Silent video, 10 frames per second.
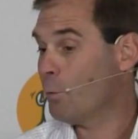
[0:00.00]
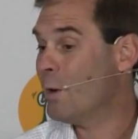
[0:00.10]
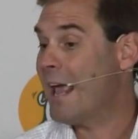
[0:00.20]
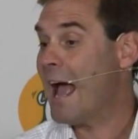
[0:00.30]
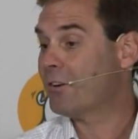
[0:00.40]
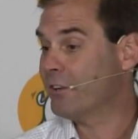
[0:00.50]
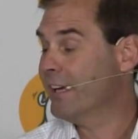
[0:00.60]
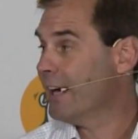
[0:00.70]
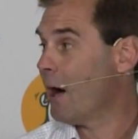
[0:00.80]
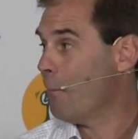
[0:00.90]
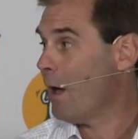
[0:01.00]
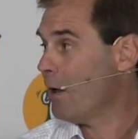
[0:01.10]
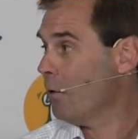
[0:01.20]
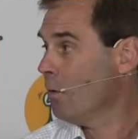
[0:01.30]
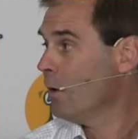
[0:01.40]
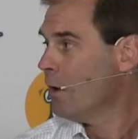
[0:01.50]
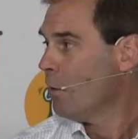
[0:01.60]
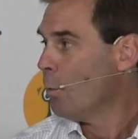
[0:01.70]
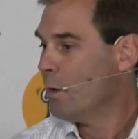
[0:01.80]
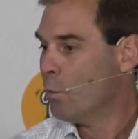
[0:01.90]
We actually, in our model,
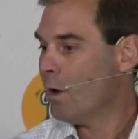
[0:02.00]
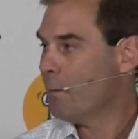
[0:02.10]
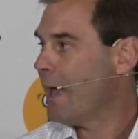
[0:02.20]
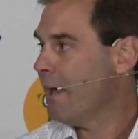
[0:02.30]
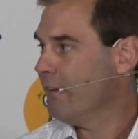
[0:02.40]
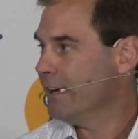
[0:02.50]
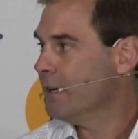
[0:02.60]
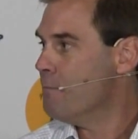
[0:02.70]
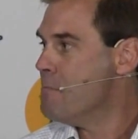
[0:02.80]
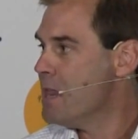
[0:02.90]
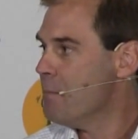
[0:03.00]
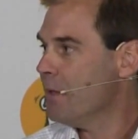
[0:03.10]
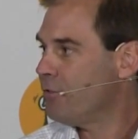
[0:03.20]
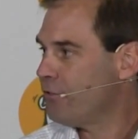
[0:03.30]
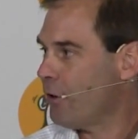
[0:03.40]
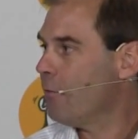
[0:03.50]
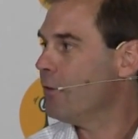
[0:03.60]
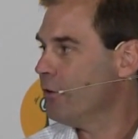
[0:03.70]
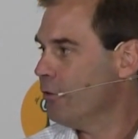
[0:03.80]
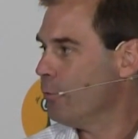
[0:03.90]
we want to have a de minimis
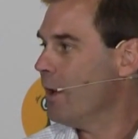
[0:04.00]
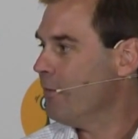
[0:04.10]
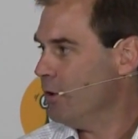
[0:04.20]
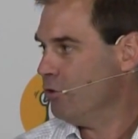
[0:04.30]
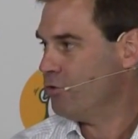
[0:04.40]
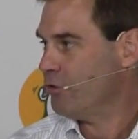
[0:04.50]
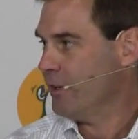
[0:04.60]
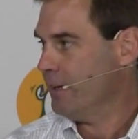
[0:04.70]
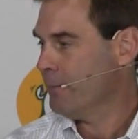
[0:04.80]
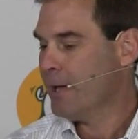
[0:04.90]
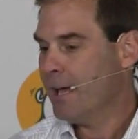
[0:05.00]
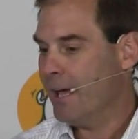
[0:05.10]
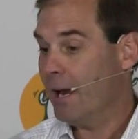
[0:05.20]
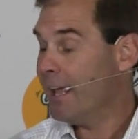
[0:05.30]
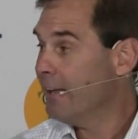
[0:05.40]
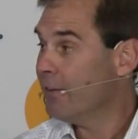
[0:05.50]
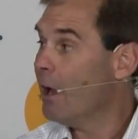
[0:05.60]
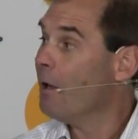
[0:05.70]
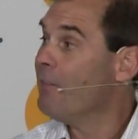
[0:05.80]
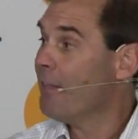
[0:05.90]
services revenue stream. And even
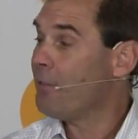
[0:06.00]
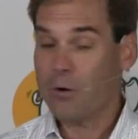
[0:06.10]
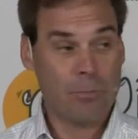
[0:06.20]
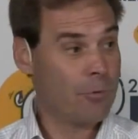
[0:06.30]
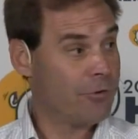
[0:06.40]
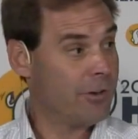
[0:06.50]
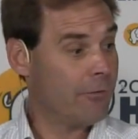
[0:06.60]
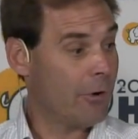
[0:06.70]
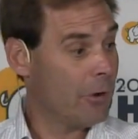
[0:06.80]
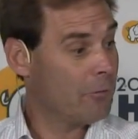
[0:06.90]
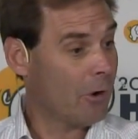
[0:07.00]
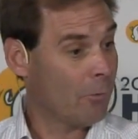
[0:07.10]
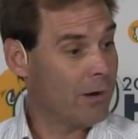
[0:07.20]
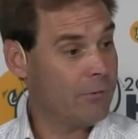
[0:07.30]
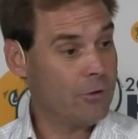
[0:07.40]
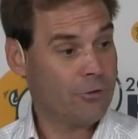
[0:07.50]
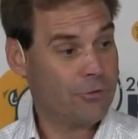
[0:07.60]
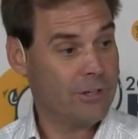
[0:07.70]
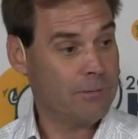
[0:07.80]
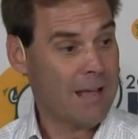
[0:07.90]
of that 30% of our overall revenue
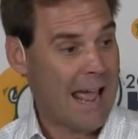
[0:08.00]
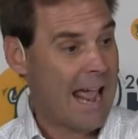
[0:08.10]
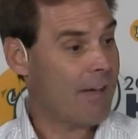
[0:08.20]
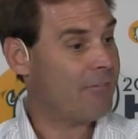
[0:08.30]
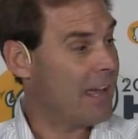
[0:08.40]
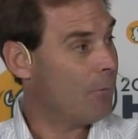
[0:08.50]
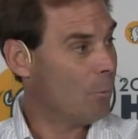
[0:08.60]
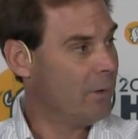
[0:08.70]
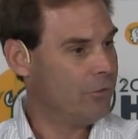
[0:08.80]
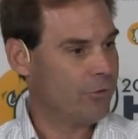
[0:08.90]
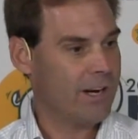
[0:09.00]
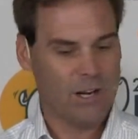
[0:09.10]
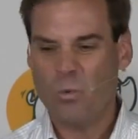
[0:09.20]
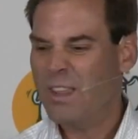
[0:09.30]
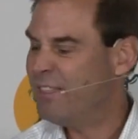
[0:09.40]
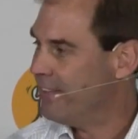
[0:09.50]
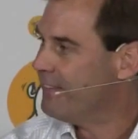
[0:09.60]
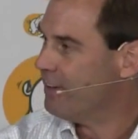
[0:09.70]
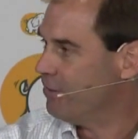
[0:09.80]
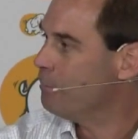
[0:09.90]
stream, half that will be training. We think
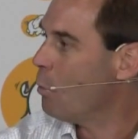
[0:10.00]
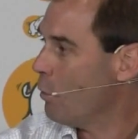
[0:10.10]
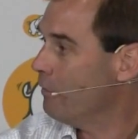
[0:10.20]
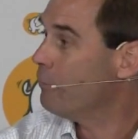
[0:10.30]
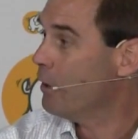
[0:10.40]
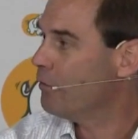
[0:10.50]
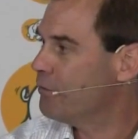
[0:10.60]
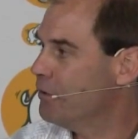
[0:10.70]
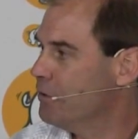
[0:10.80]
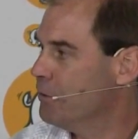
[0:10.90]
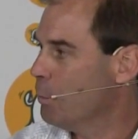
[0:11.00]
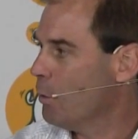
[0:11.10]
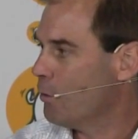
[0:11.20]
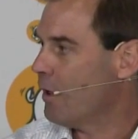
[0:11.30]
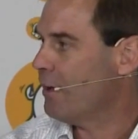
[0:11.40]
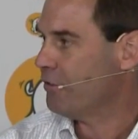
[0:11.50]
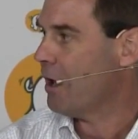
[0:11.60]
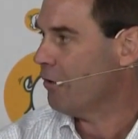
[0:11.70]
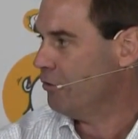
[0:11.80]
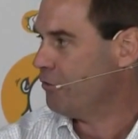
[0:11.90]
that's important for us to do world-class
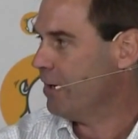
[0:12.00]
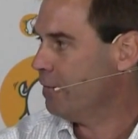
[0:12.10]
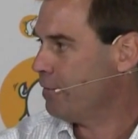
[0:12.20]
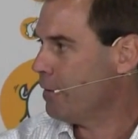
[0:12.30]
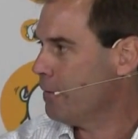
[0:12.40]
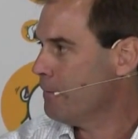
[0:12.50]
knowledge transfer.